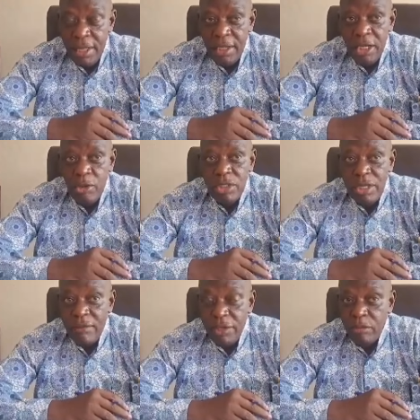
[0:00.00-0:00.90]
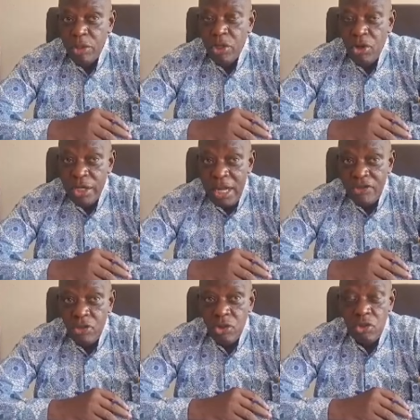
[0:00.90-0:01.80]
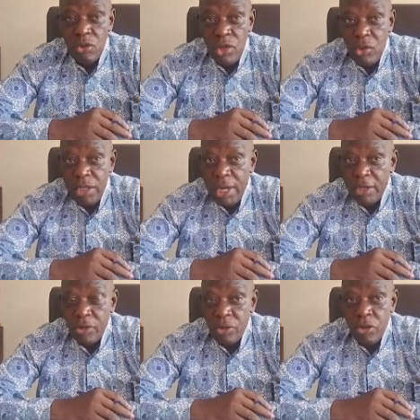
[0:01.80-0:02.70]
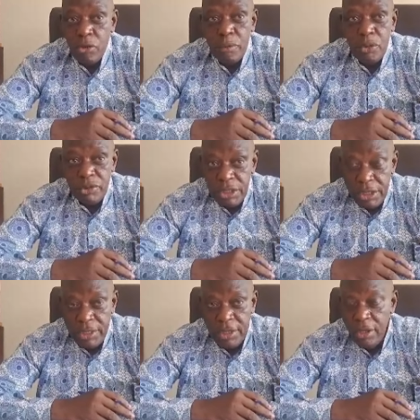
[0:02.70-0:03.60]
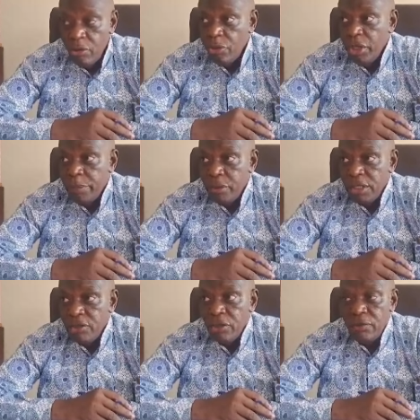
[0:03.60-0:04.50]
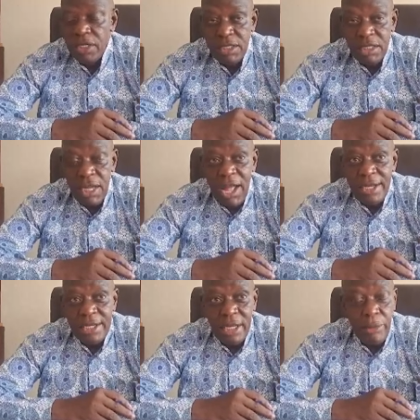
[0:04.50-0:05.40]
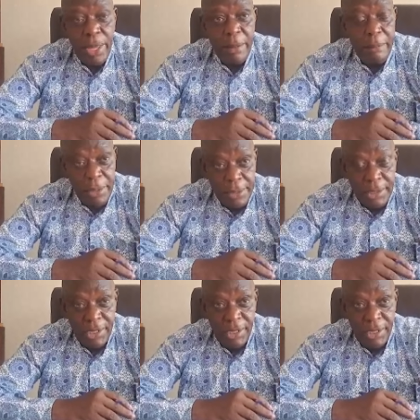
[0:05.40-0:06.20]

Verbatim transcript: then we serve them with the orders not to conduct, not to proceed with the process of leasing until we are paid.